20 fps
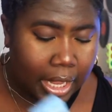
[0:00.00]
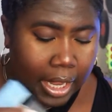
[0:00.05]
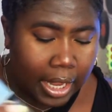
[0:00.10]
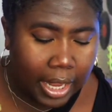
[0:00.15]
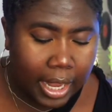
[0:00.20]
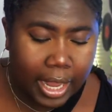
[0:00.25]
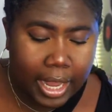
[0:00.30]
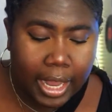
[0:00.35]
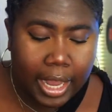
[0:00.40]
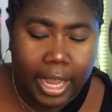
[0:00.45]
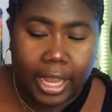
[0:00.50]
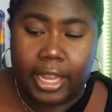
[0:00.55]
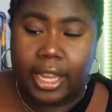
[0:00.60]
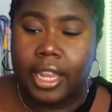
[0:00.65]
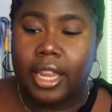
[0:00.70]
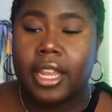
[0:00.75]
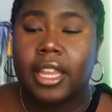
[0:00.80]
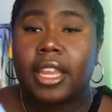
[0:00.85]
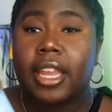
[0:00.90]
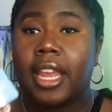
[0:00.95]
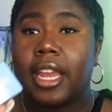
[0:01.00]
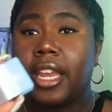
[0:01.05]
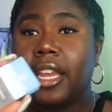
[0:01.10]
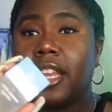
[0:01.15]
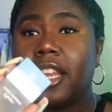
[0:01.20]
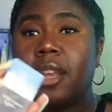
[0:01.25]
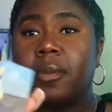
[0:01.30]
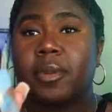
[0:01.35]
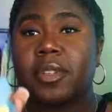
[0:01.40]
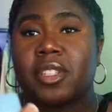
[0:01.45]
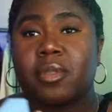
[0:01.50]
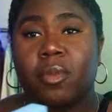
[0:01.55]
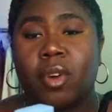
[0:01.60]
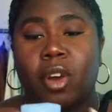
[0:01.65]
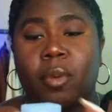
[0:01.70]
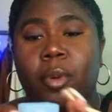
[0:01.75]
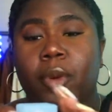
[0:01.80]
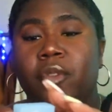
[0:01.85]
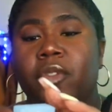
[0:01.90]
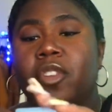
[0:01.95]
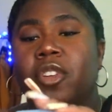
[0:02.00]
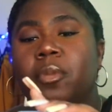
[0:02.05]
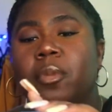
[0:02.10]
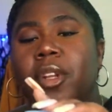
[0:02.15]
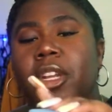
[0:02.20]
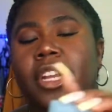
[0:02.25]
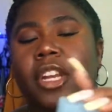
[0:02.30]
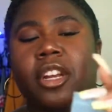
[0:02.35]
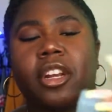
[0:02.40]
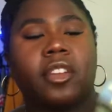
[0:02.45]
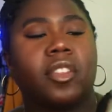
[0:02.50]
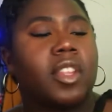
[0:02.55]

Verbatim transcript: I can keep a small perfume in here.